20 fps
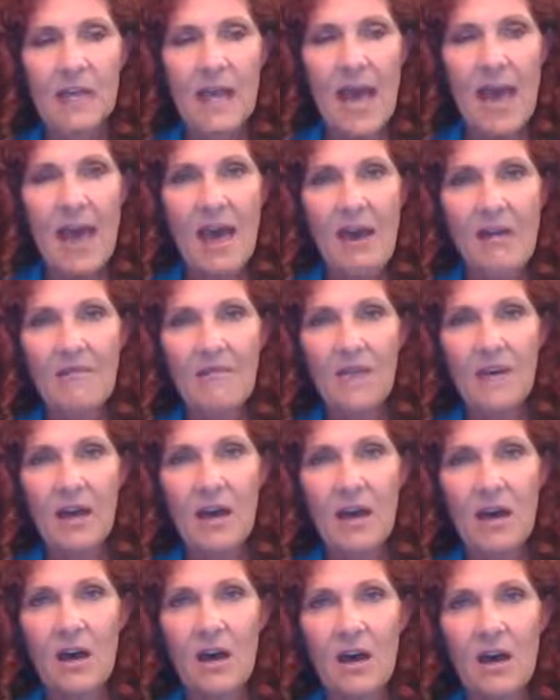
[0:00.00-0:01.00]
Have
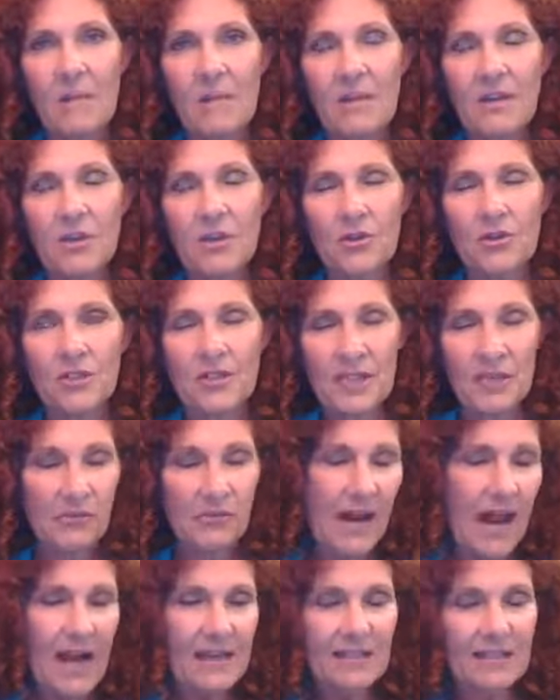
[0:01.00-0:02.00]
um, your C
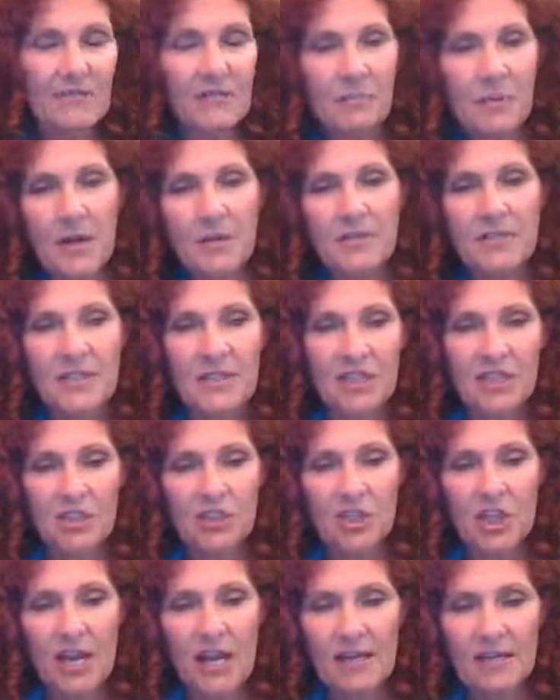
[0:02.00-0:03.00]
reactive
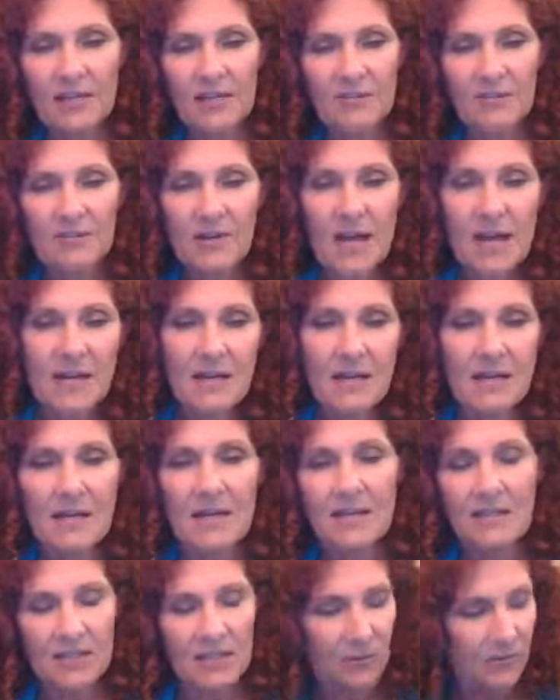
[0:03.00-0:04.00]
protein checked, right?
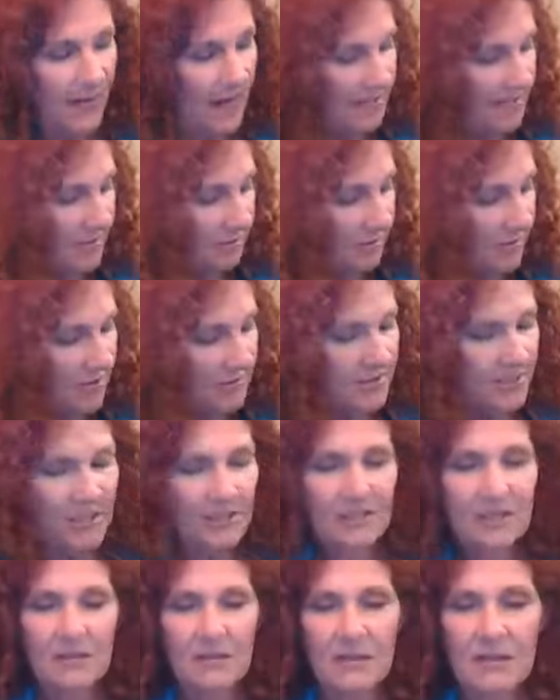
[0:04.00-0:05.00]
C reactive
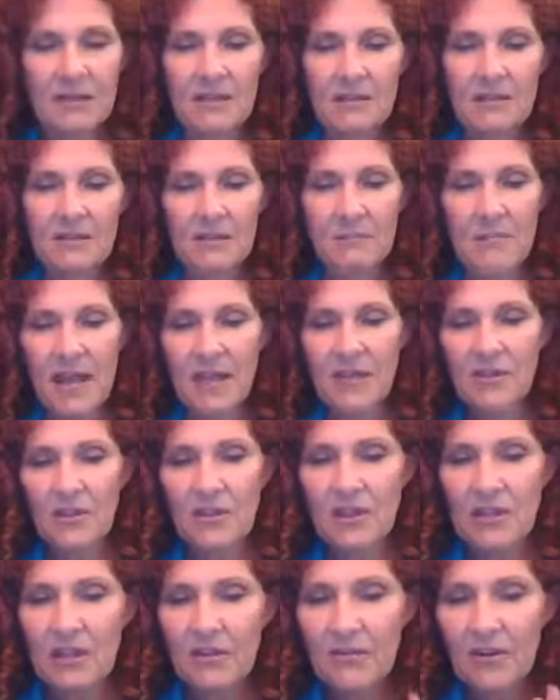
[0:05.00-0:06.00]
proteins is made in
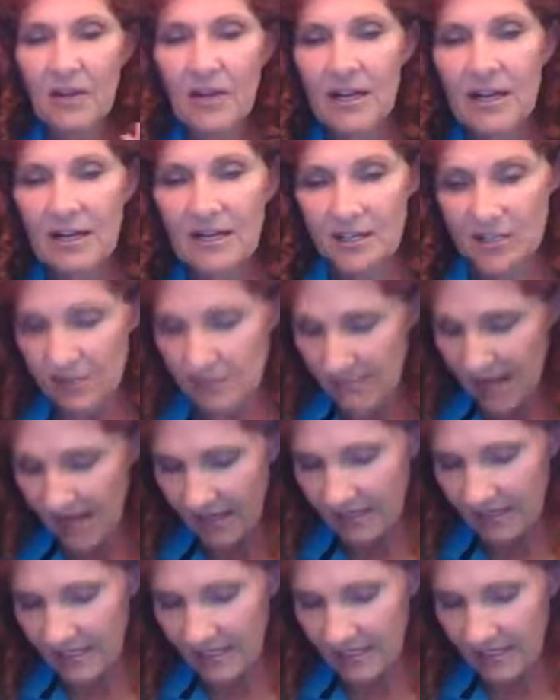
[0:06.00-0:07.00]
the liver and it's
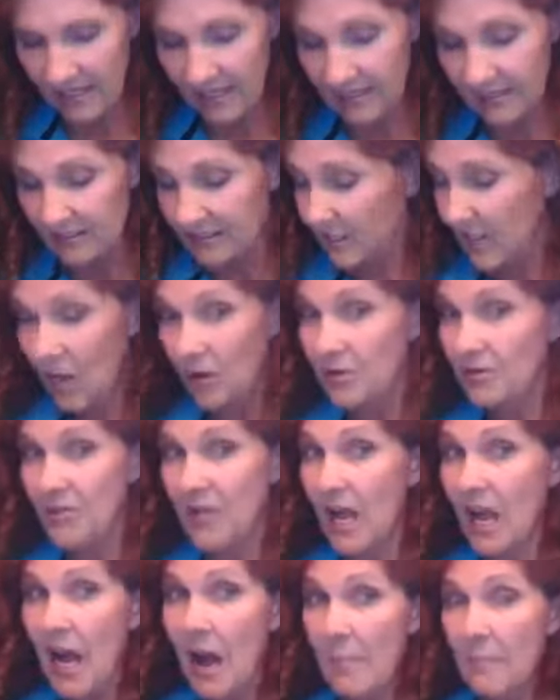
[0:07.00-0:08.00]
made and it
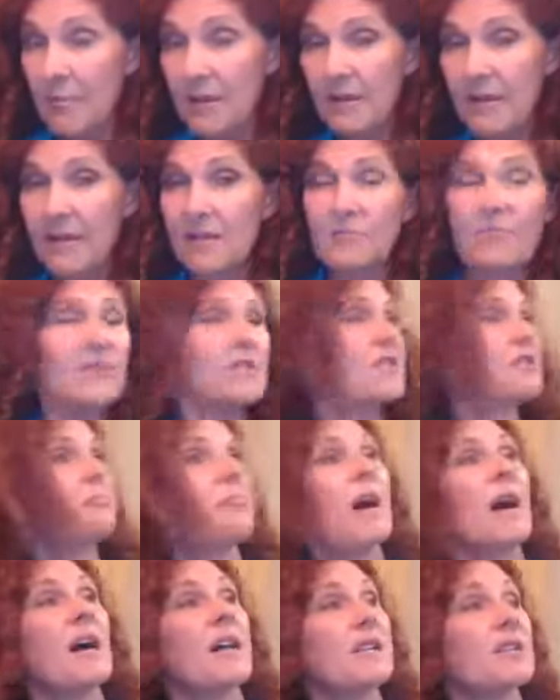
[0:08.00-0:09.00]
goes up in
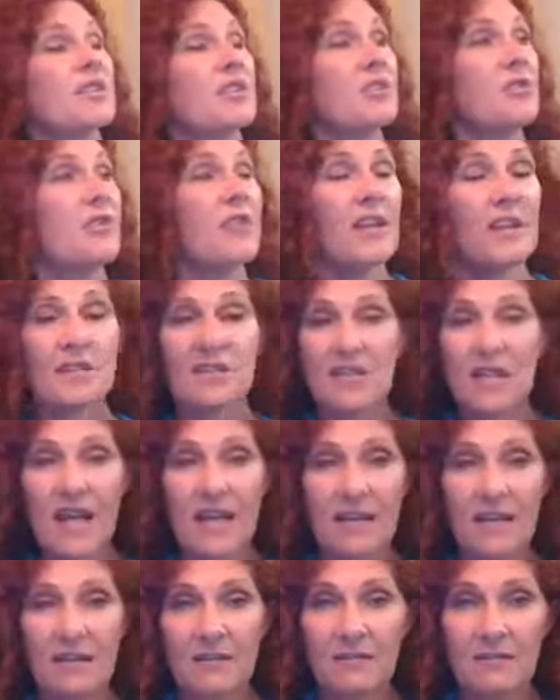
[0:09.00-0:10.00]
response to things
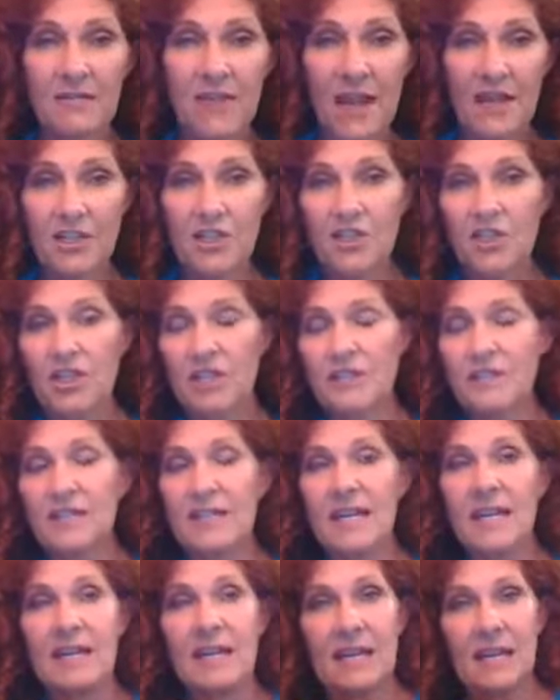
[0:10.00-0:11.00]
like
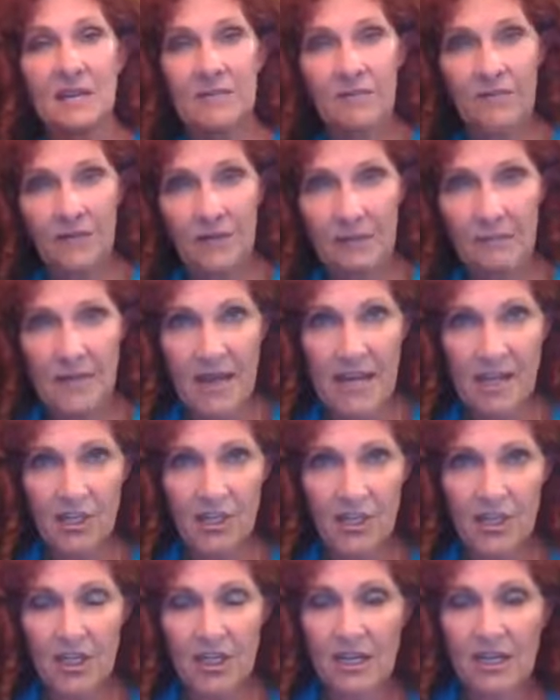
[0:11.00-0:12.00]
infections and
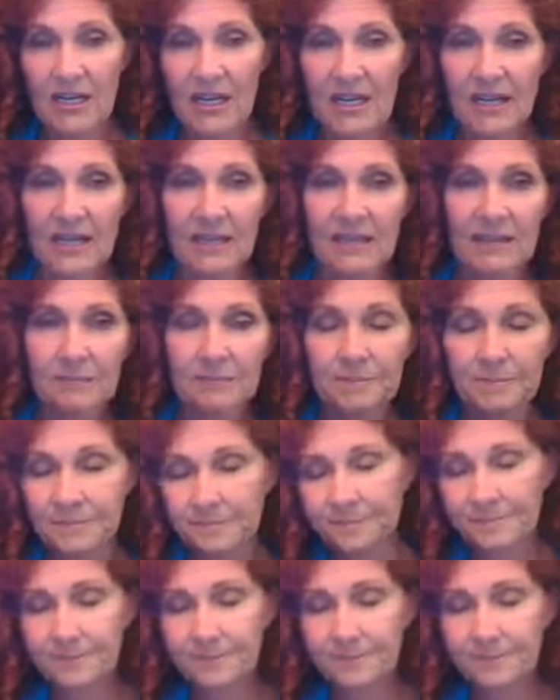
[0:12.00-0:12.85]
inflammation and